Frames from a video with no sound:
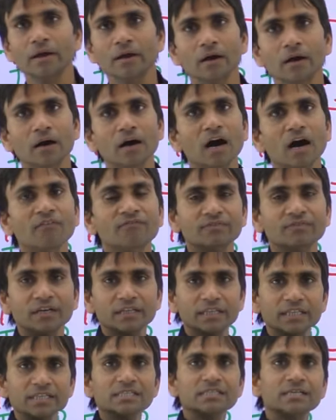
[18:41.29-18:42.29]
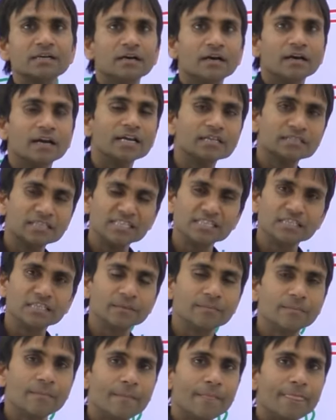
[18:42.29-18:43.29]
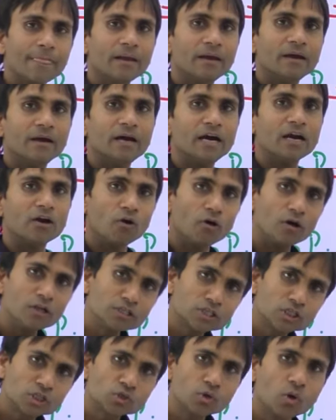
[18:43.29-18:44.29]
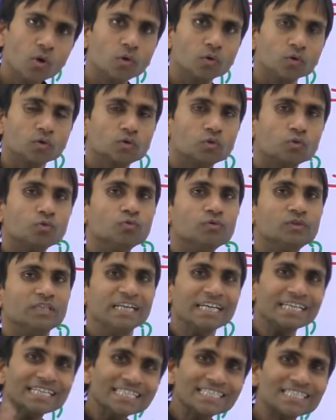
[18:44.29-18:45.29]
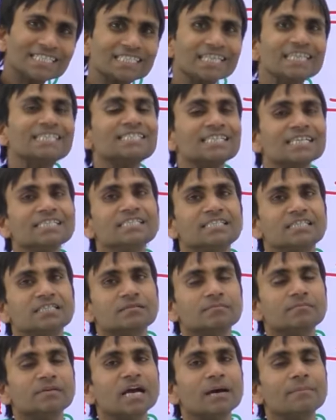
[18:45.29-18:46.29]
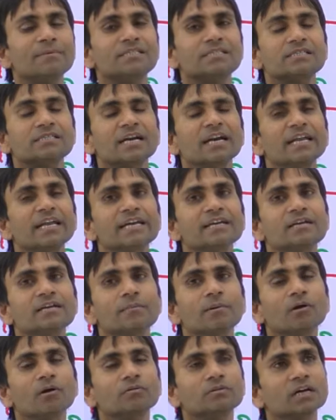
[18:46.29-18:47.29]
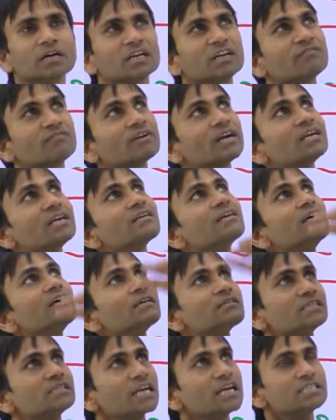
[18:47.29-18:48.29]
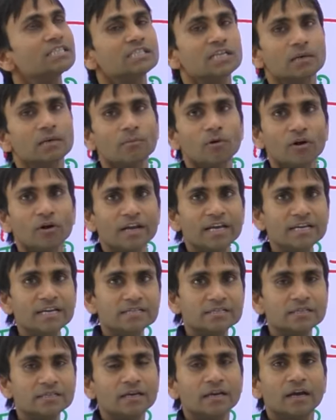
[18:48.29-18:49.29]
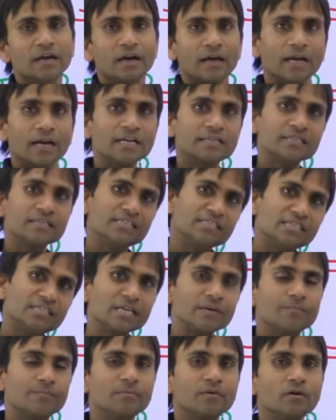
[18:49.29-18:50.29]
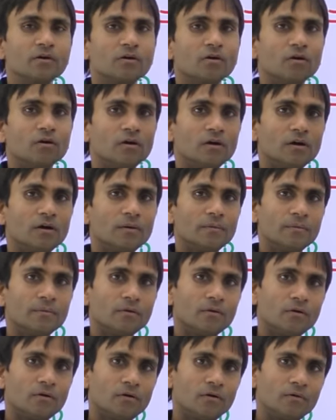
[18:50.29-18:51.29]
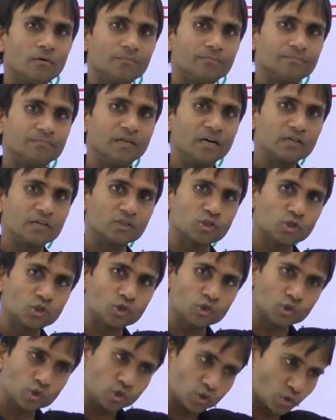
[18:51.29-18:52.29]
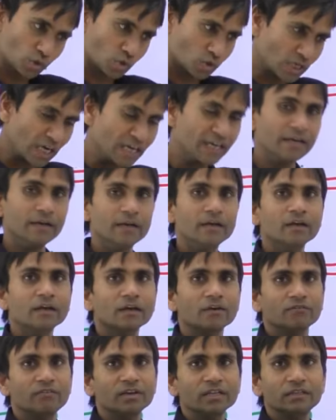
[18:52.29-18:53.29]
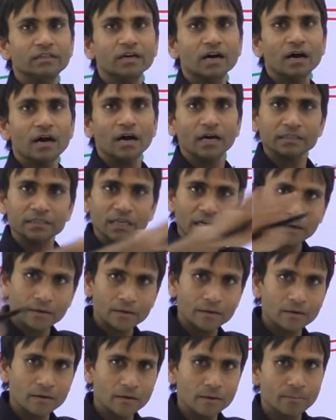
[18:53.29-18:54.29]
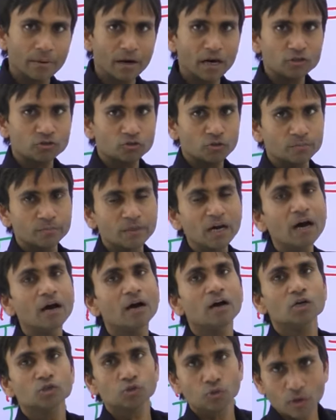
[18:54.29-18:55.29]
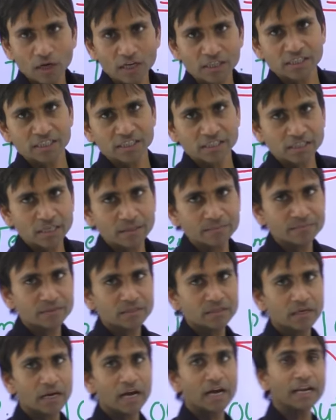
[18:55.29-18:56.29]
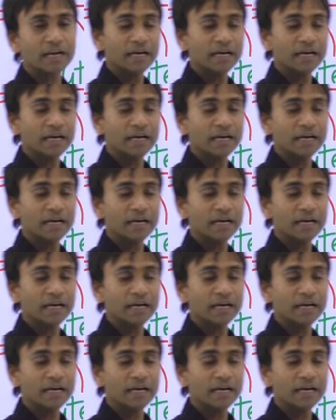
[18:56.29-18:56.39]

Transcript: after this relationship. And also through these stations we have studied about the different celestial bodies, relationship of the sun with the other parts of the solar systems, and